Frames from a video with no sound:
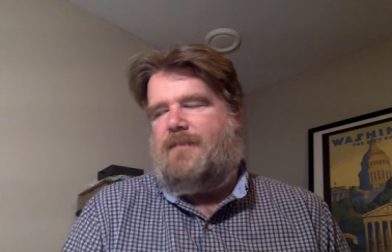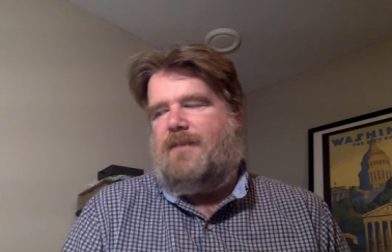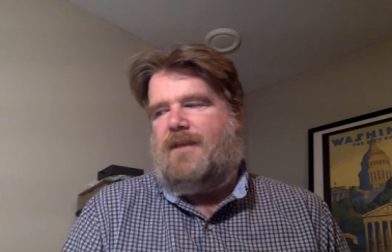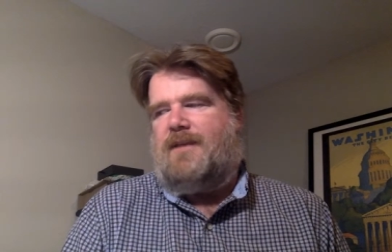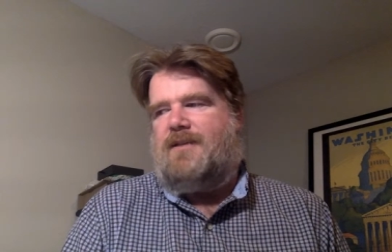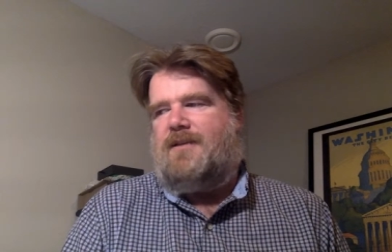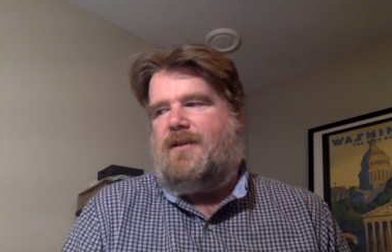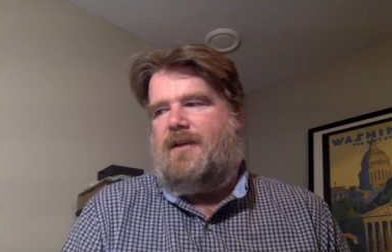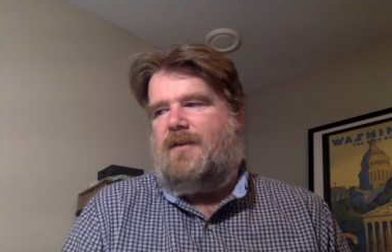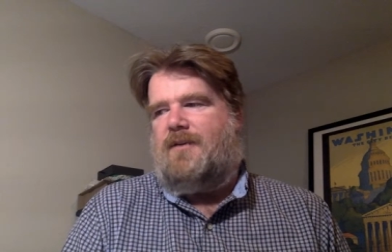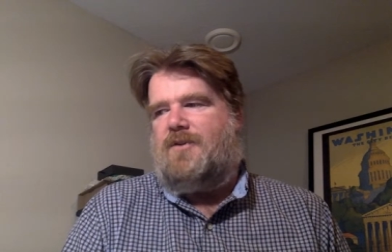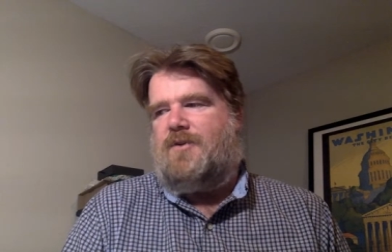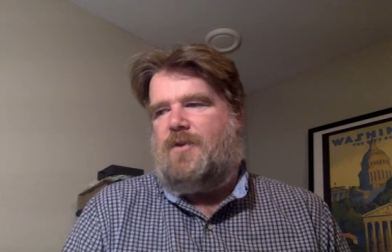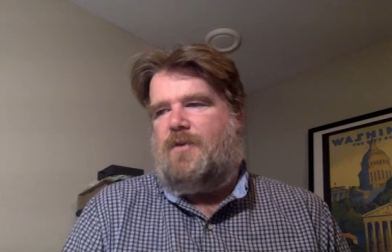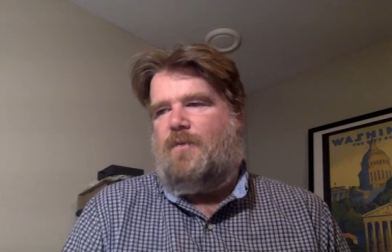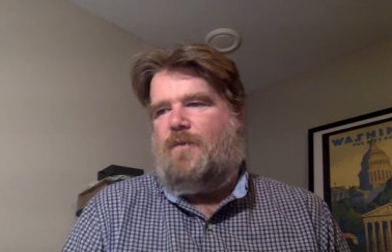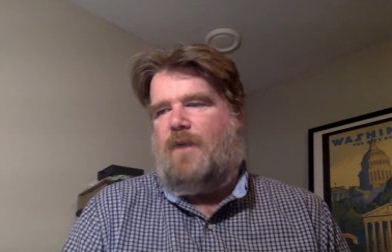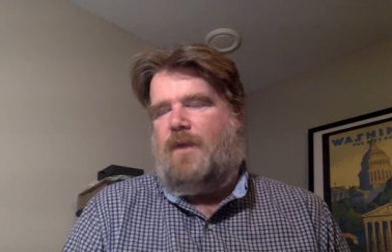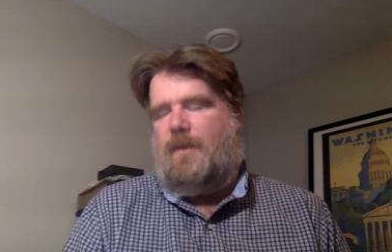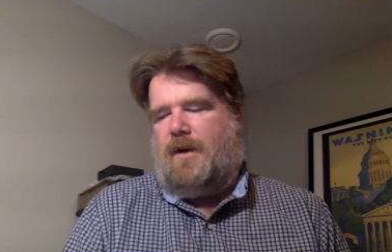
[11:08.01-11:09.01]
based on sort
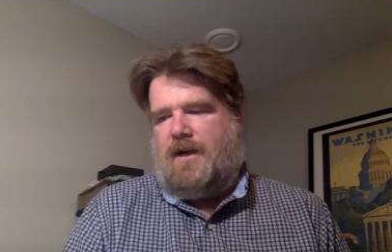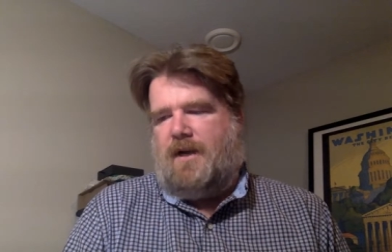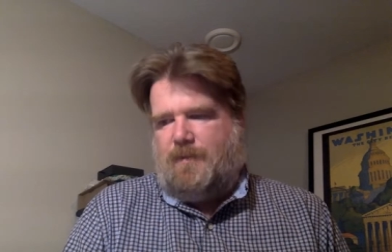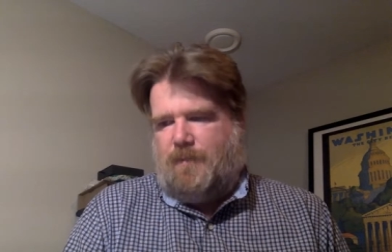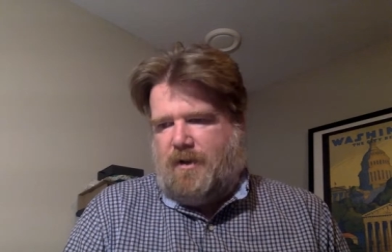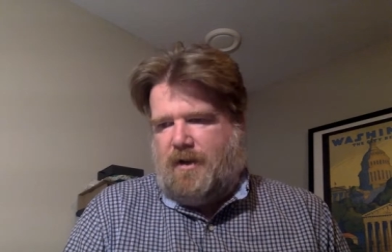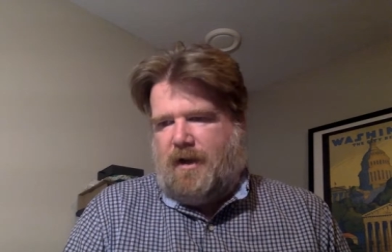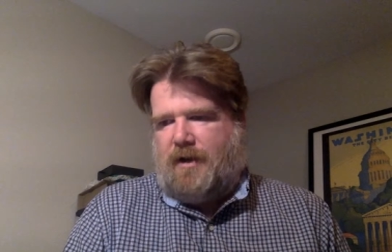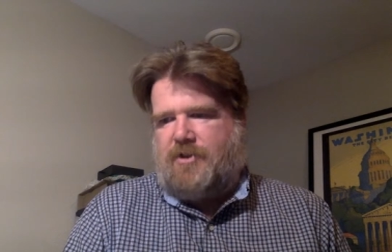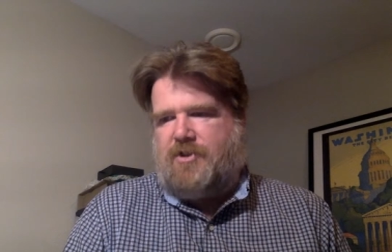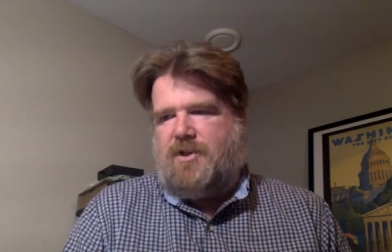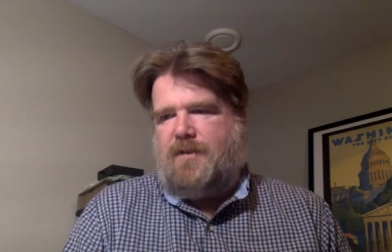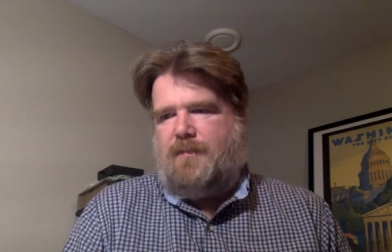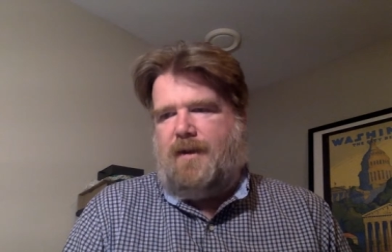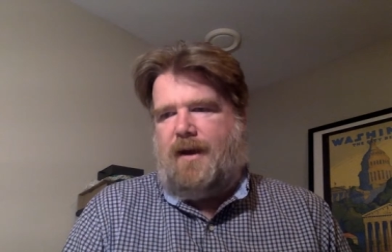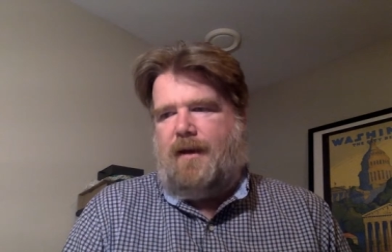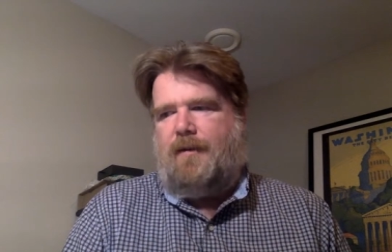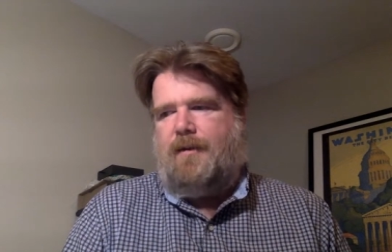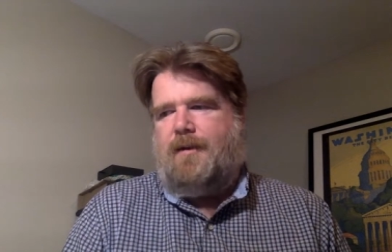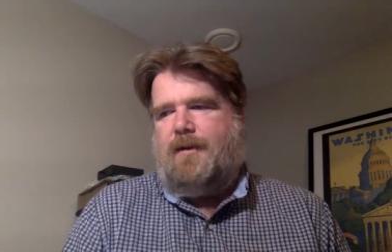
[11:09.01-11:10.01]
of when it went into production
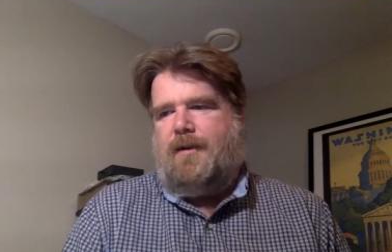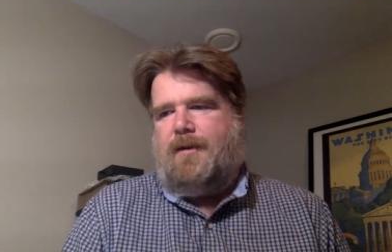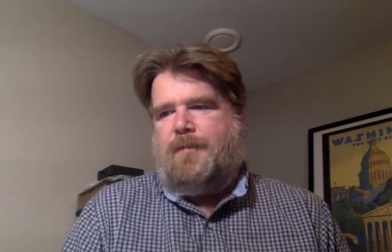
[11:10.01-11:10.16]
about